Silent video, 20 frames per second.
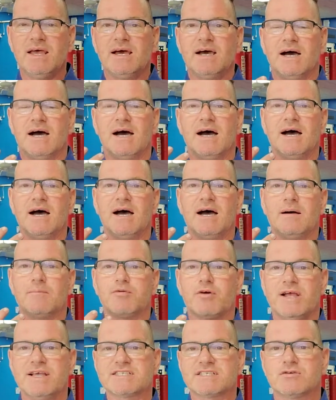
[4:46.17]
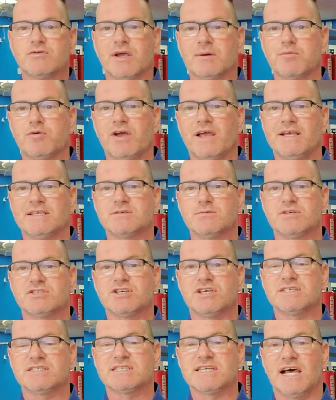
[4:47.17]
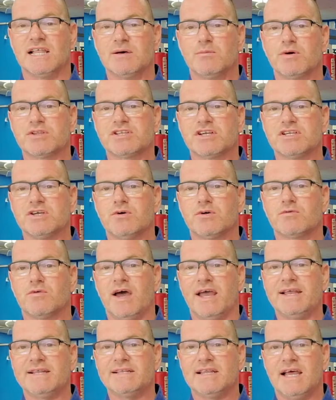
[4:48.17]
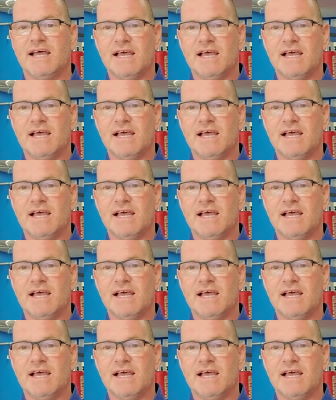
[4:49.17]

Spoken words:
praise, correct praise, which is tell them what they're doing right,